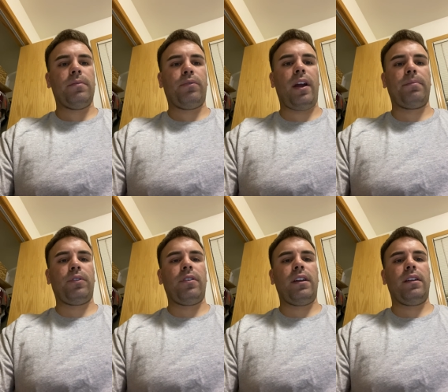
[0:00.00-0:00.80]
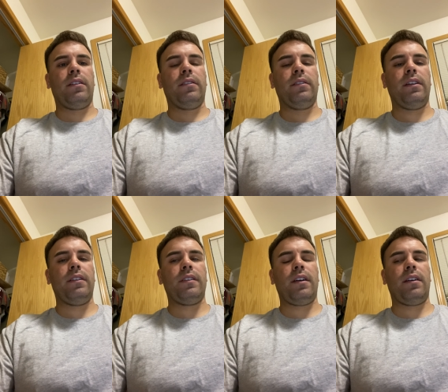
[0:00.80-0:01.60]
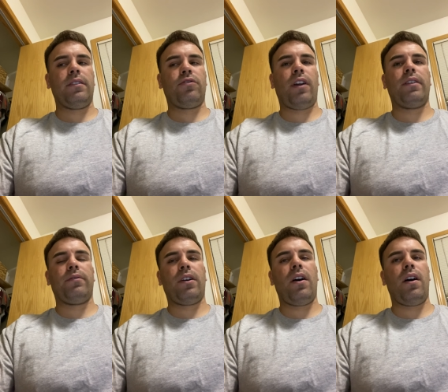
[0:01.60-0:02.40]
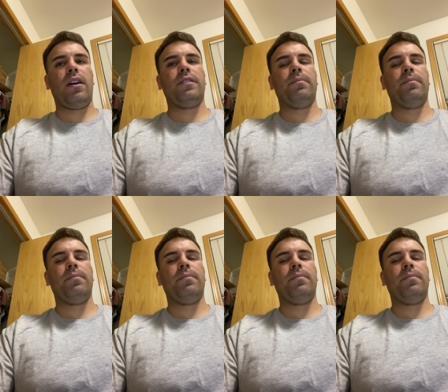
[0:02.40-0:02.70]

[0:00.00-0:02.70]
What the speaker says: preemptory is a strike for cause,